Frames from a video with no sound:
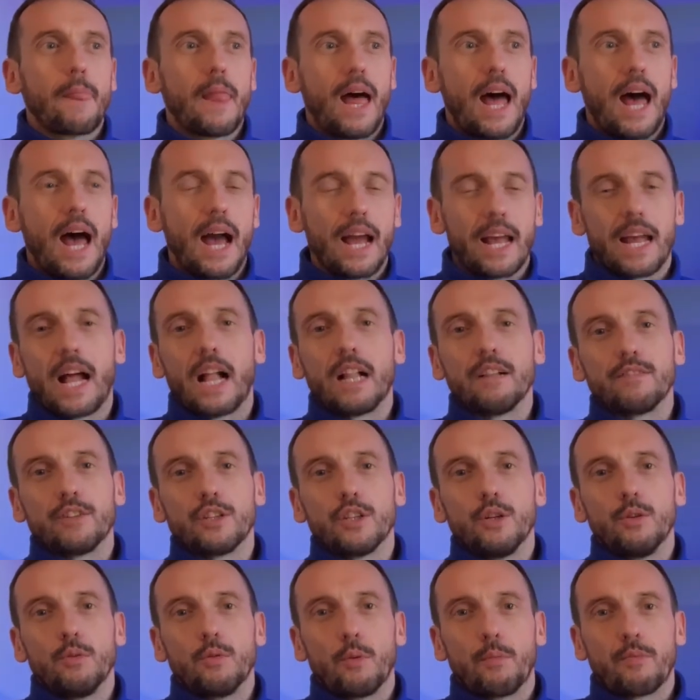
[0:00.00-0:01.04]
and
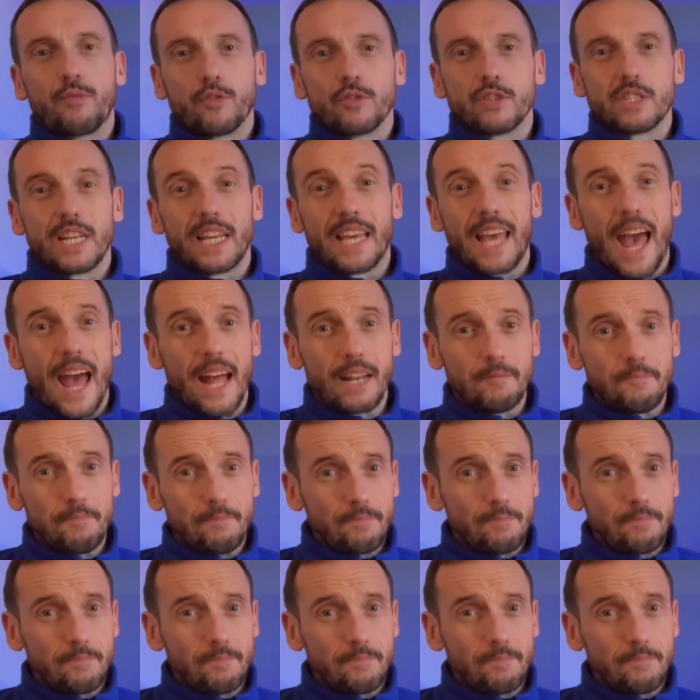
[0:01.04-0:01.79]
Calvert-Lewin up front again,